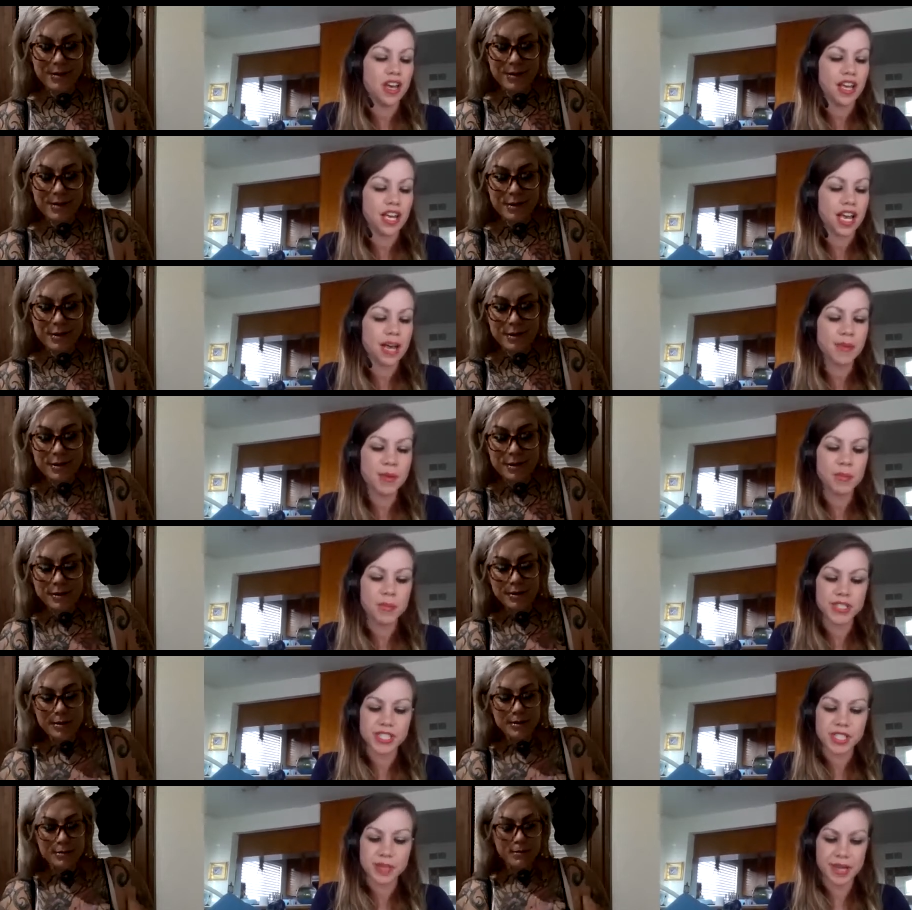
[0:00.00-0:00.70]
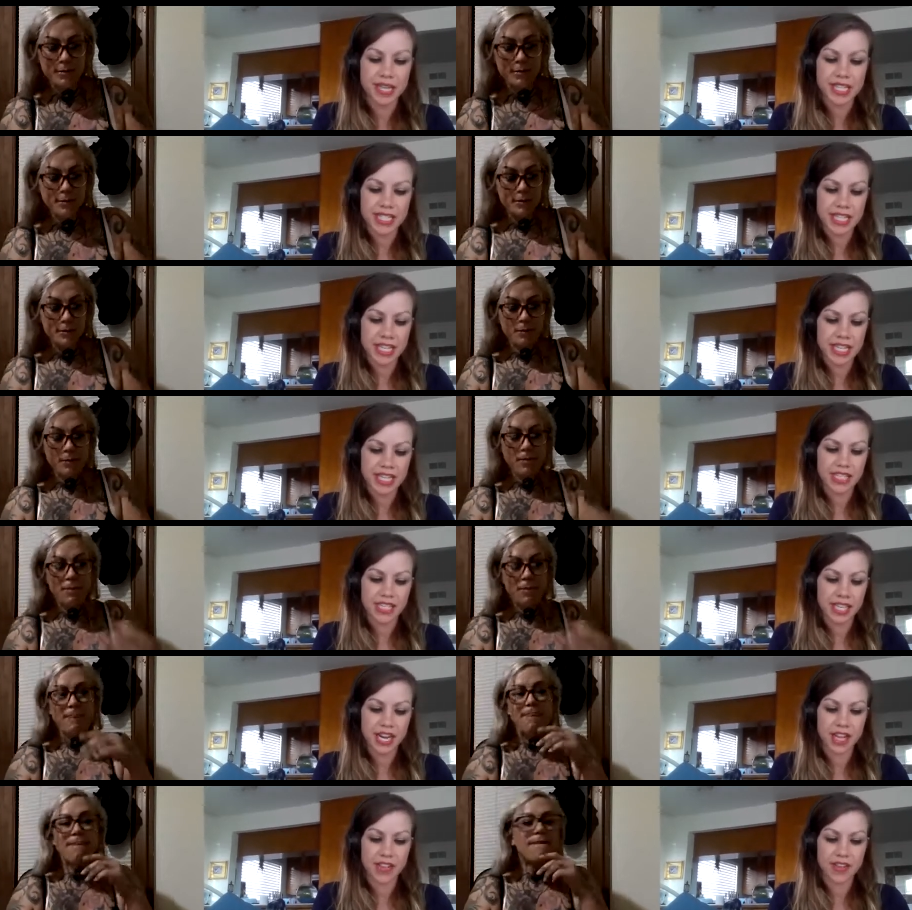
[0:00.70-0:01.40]
Speaker 1: come up with some
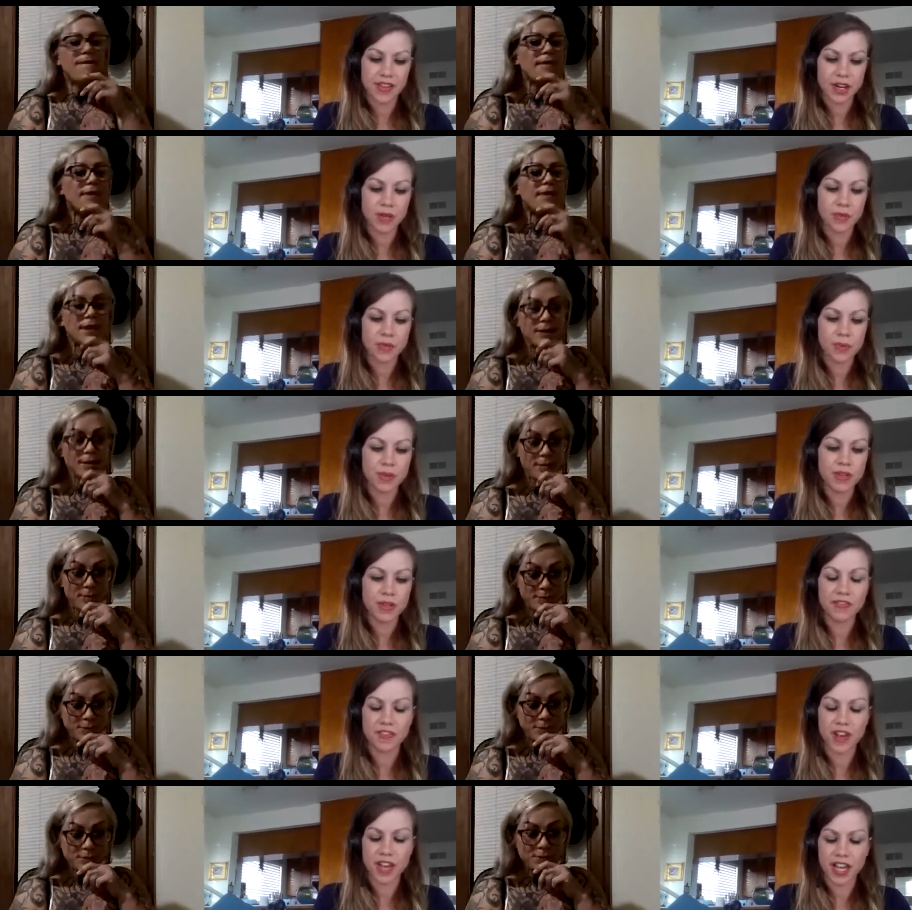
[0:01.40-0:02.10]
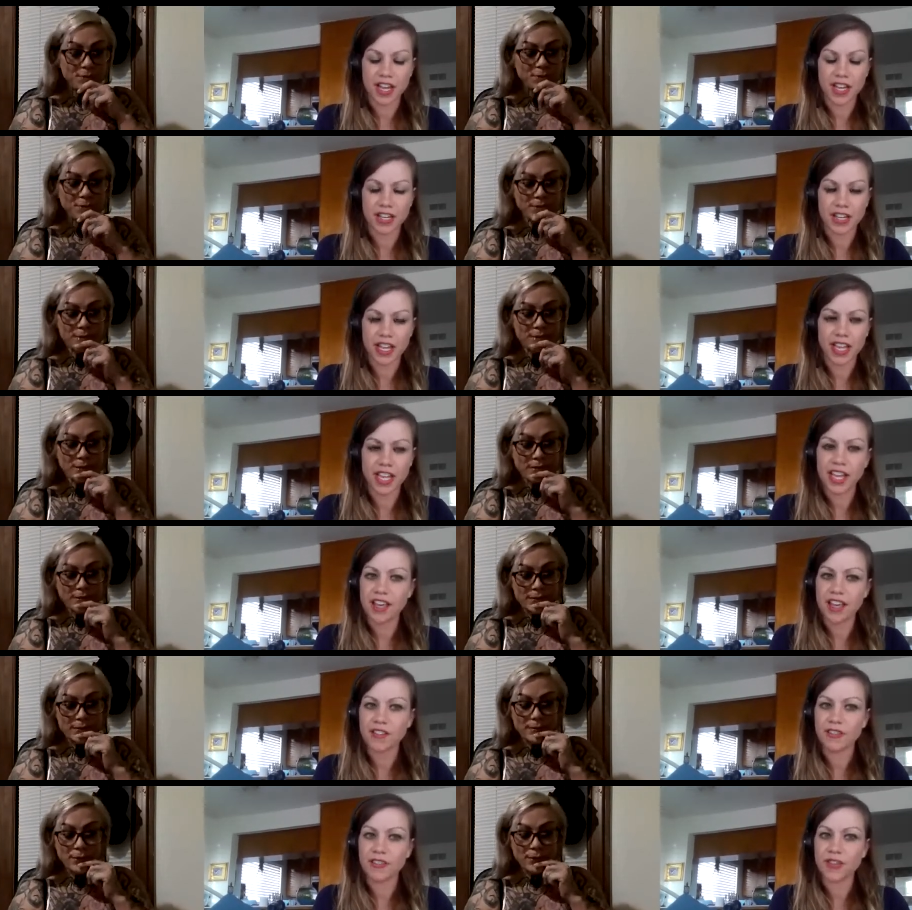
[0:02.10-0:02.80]
ideas. And I thought it would be fun
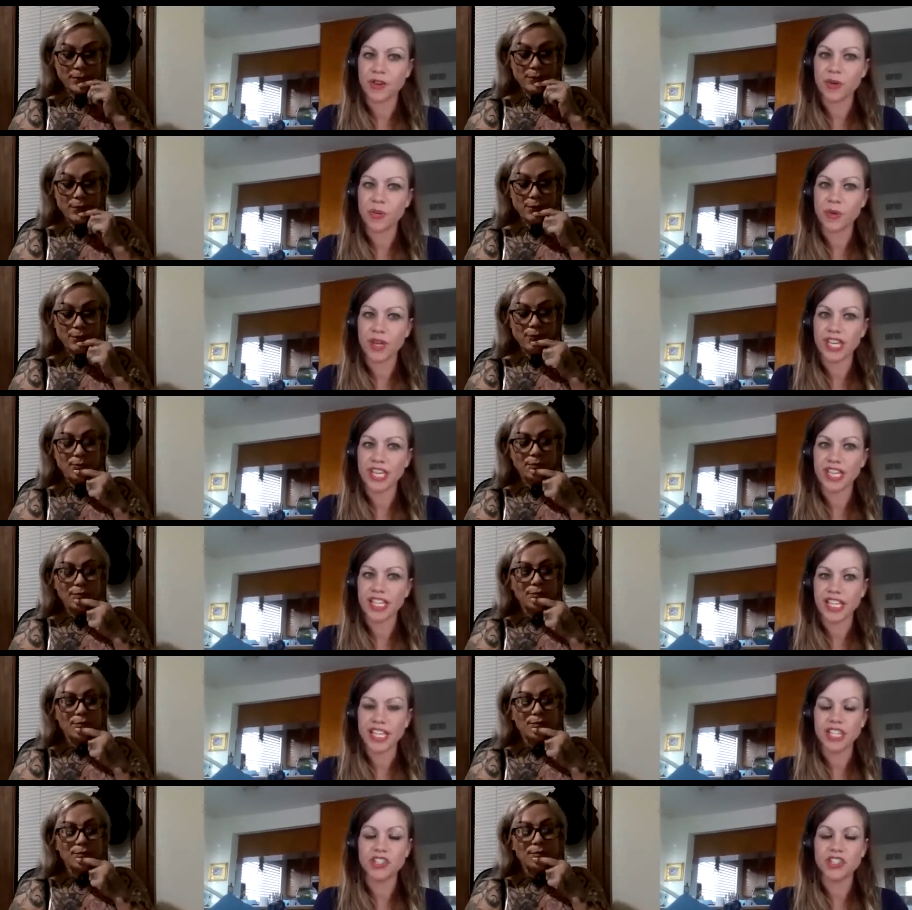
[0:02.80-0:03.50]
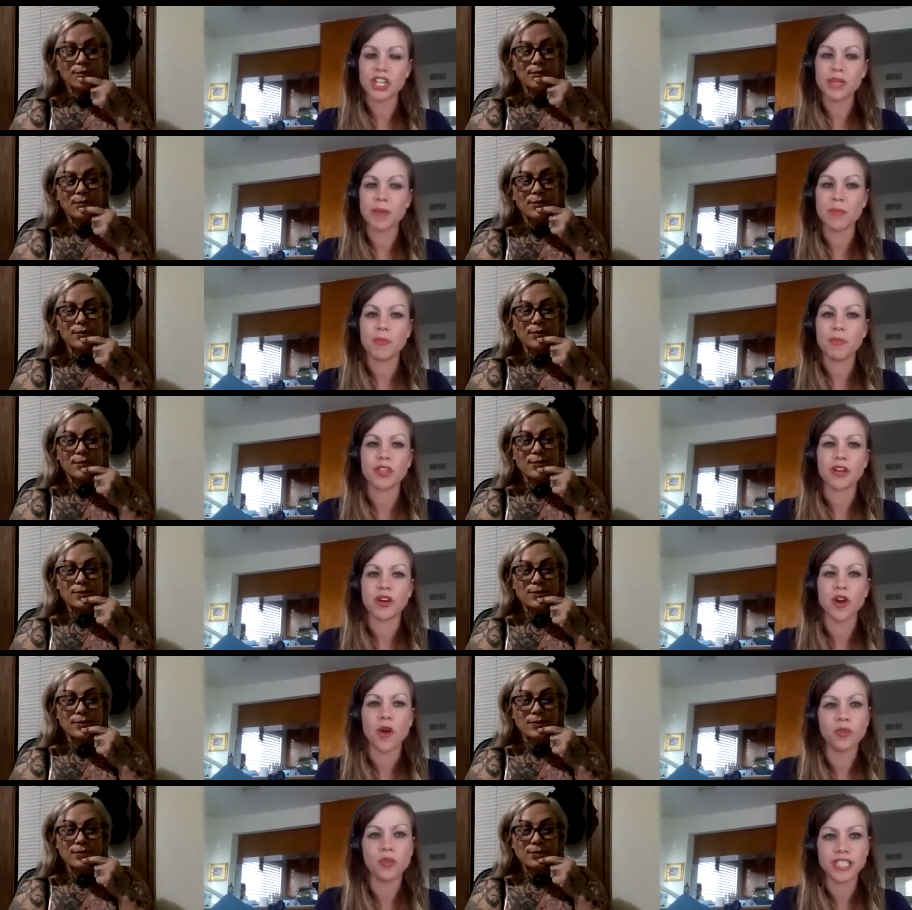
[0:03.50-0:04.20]
if we each came up with
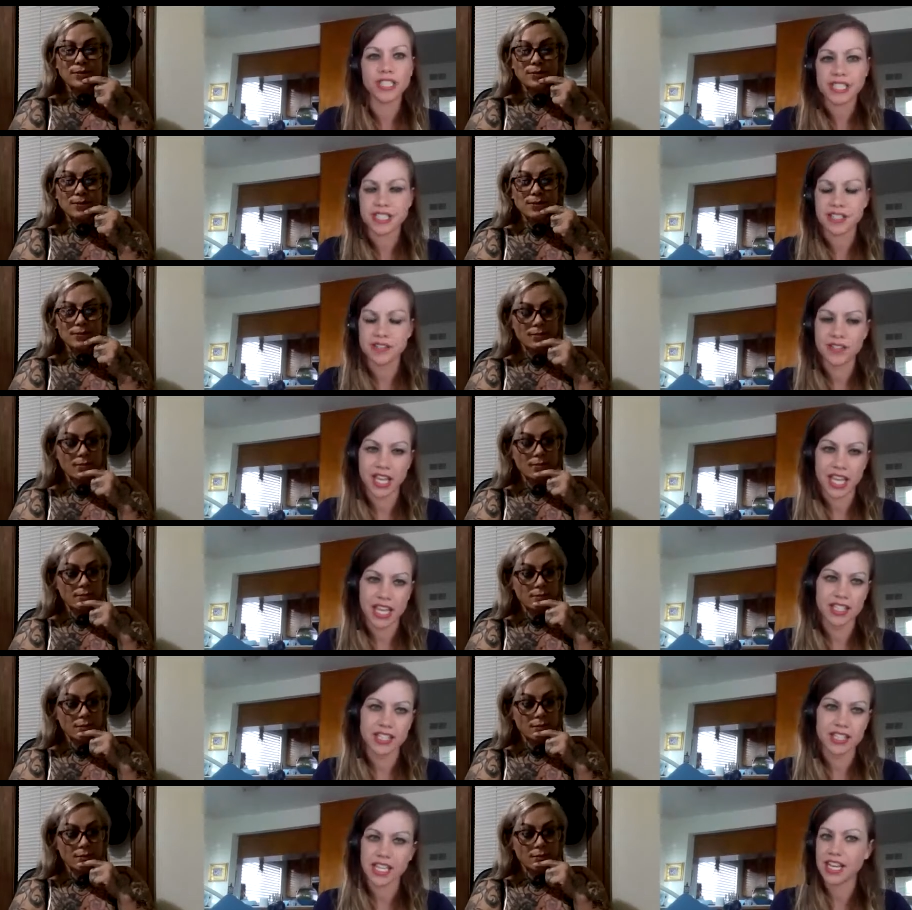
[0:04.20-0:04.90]
our own list of things.